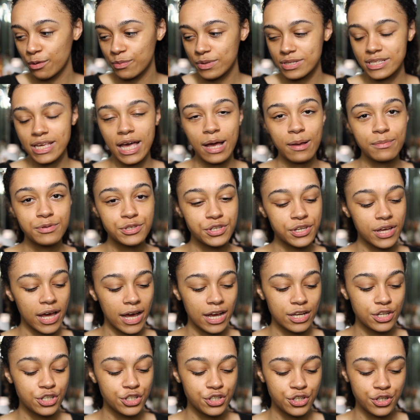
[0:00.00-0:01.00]
I hope this helps you
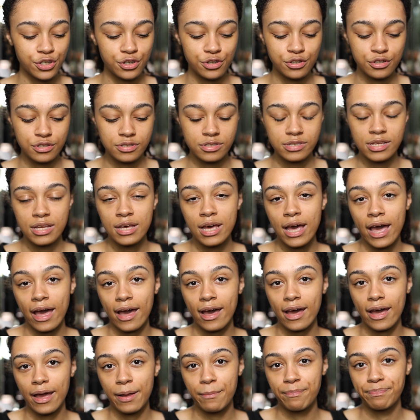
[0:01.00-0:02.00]
guys choose
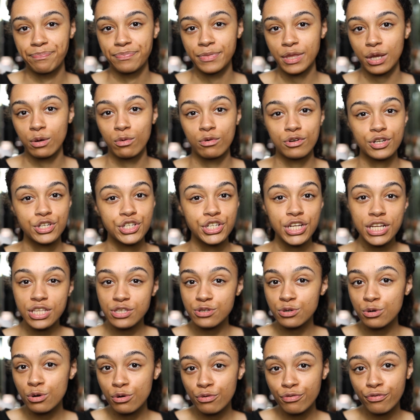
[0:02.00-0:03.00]
um, what shade
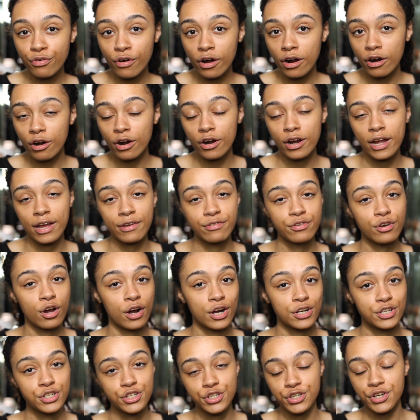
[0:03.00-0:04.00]
to go for if you
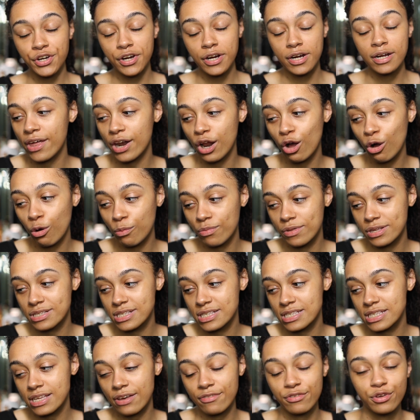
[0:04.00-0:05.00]
aren't sure and I hope
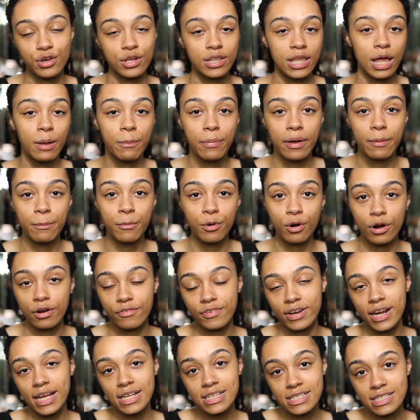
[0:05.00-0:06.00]
this has given you a little bit more
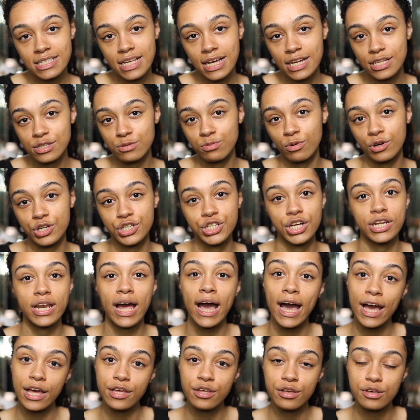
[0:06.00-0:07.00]
of an insight to what shade
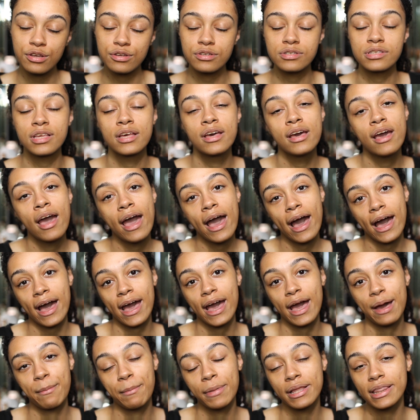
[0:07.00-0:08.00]
I use.
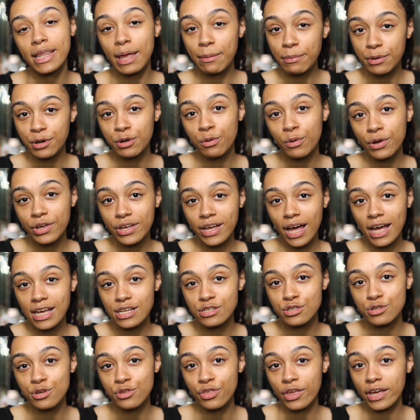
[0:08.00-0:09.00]
Um, let me know what you
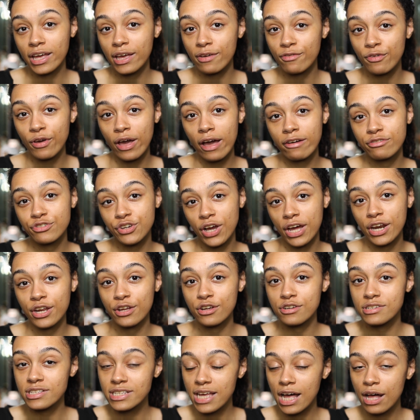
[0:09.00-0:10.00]
guys do think if you have tried it
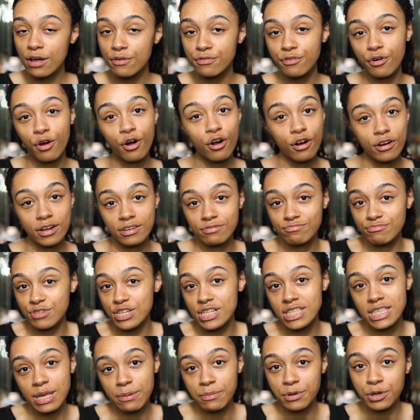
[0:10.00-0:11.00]
yourself or
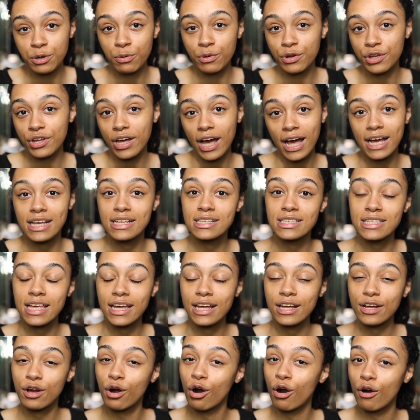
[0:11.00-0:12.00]
just let me know what you guys
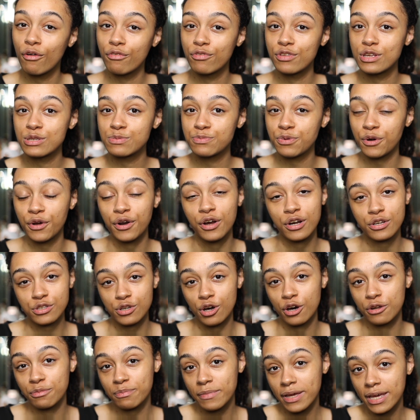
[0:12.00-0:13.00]
think of this product
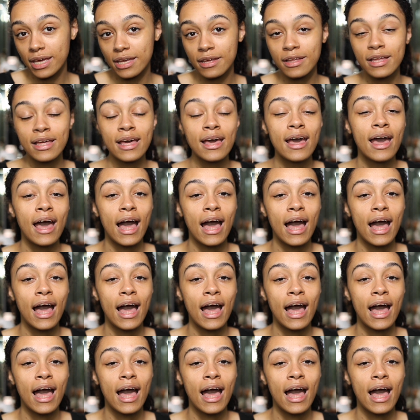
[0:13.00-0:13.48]
on me.